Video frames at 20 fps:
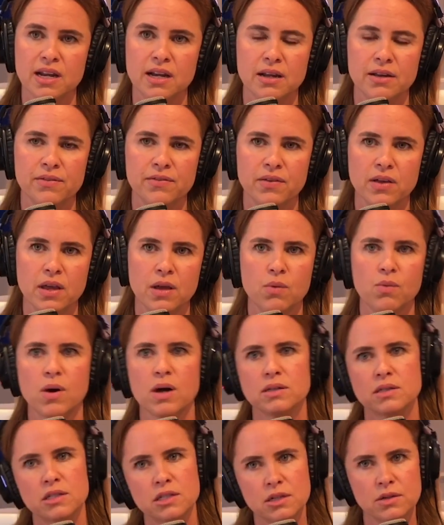And if he
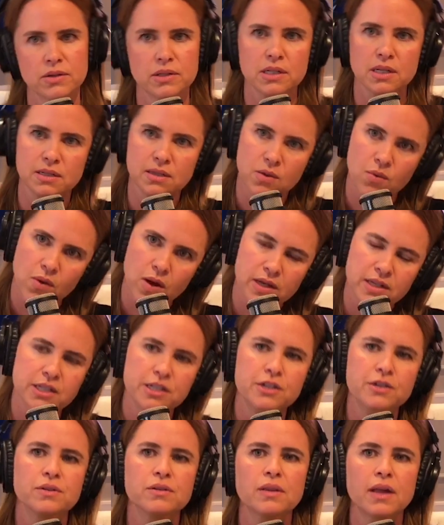wants to or doesn't want
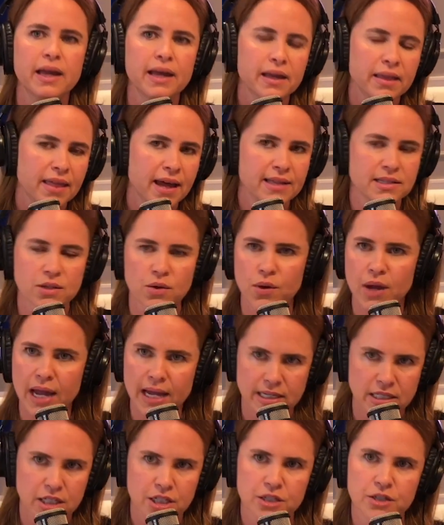to, like, that's
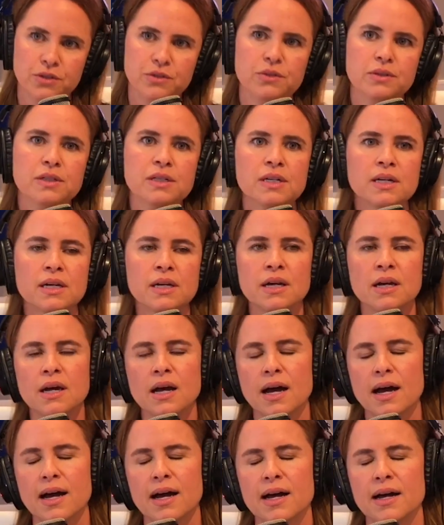okay too.
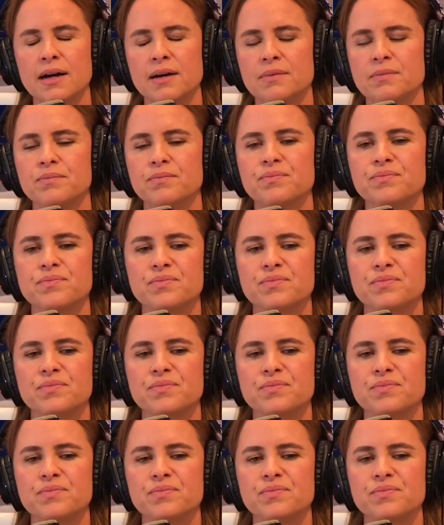Yeah.